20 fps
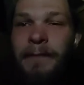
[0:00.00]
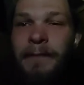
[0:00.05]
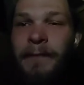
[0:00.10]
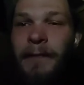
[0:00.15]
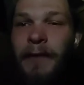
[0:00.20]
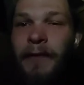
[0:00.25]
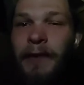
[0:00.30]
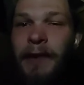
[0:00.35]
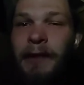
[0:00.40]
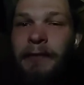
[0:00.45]

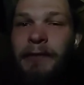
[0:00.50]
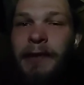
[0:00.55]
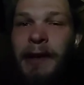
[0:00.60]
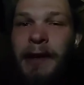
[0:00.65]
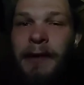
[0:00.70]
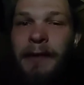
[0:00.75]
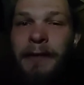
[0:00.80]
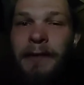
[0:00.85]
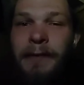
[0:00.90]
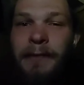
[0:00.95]
This
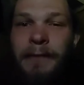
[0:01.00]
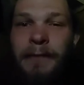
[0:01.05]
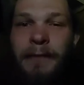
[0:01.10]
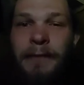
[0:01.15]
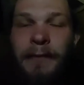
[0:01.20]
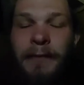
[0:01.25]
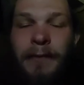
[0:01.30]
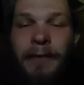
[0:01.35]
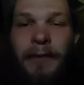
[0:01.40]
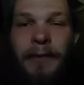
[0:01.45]
evening.
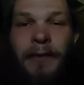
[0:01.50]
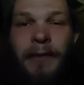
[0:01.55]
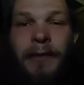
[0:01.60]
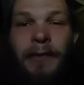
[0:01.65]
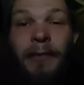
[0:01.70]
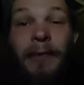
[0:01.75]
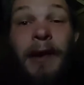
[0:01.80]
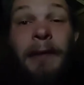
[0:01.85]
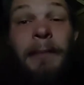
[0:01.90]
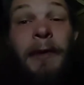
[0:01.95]

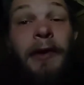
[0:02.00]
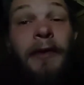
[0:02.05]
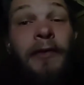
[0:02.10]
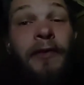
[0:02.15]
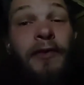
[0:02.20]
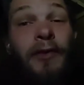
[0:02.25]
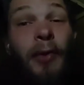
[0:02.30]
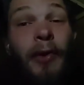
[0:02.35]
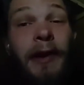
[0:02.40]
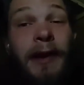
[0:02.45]
What about a
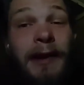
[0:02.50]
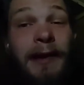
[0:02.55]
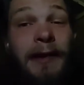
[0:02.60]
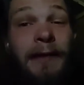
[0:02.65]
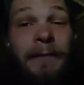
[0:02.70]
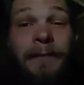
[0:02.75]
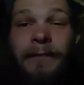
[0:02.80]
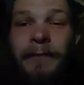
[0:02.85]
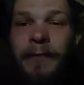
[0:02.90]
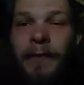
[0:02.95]
story?
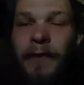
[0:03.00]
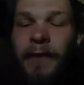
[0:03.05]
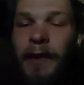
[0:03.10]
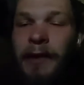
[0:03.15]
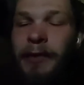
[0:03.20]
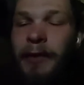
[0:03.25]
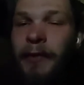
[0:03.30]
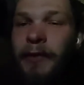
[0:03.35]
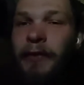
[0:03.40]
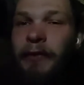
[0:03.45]
Said
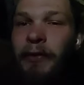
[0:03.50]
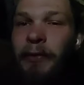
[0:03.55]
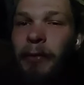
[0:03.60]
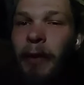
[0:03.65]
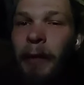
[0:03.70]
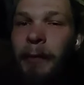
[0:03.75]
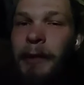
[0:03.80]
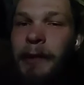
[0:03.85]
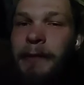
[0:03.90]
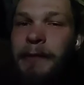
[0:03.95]
Christopher
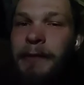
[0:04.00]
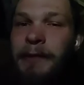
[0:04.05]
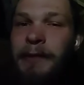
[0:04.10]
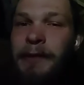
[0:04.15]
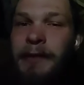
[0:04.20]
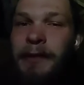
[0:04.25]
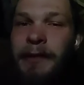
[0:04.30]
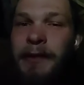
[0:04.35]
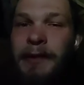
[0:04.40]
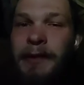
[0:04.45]
Robin.
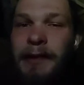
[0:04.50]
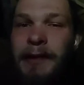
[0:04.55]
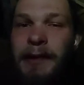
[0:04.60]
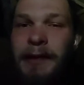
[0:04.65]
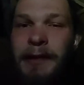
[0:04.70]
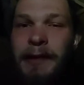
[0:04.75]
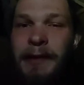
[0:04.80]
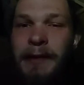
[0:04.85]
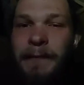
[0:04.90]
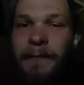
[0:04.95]

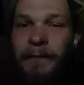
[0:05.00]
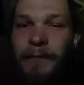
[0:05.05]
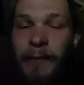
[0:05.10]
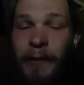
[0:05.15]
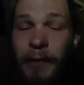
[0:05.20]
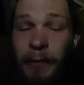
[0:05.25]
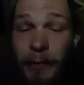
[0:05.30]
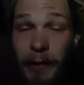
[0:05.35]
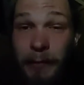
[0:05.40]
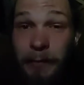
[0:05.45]

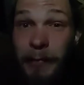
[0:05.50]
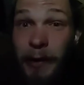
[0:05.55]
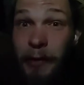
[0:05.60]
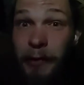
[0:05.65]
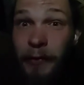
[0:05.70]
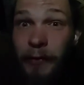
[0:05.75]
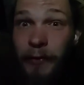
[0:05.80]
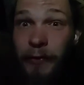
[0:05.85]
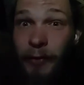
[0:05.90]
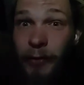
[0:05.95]
What about
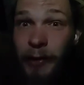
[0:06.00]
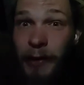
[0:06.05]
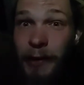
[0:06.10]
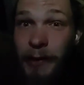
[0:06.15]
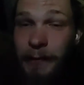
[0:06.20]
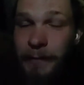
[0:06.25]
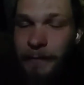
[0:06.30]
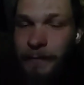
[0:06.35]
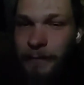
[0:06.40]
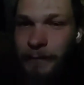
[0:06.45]
a story?
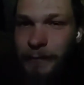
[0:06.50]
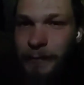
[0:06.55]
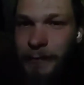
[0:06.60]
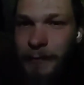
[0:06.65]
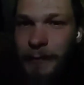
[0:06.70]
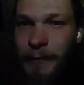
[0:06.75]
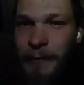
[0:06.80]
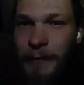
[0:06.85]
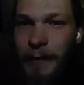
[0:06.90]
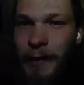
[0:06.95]

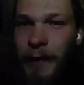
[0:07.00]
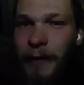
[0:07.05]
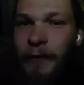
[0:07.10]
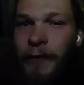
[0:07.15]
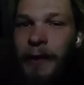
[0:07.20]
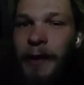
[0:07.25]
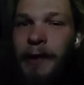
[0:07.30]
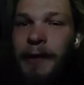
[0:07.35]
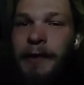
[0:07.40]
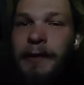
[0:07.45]
I
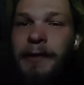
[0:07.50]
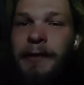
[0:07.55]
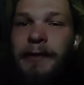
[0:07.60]
said.